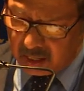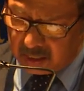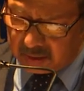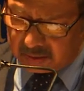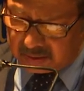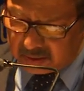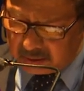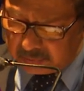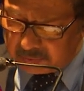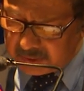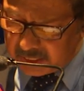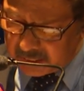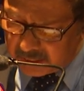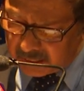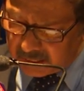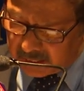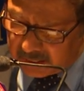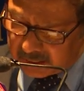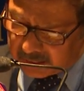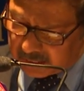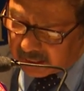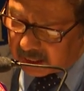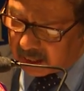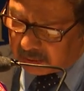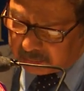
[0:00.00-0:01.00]
Similarly,
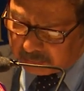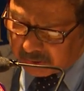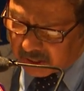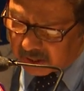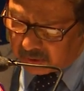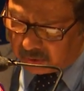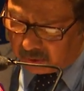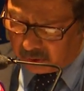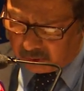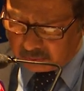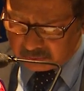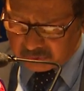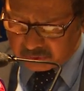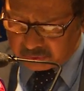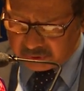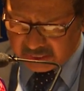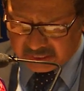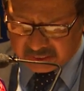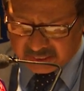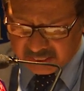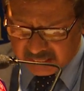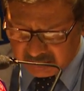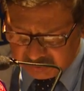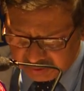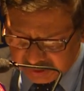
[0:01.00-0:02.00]
the number of homes with
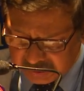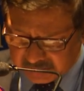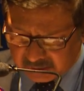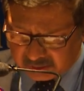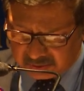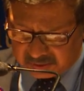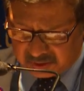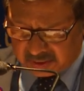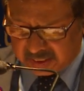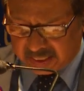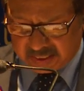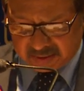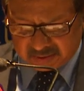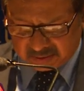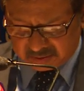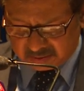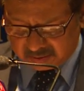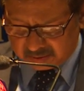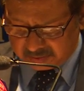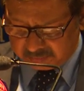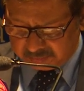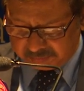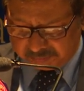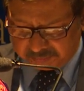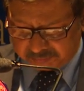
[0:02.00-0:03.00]
television
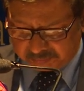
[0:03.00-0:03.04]
sets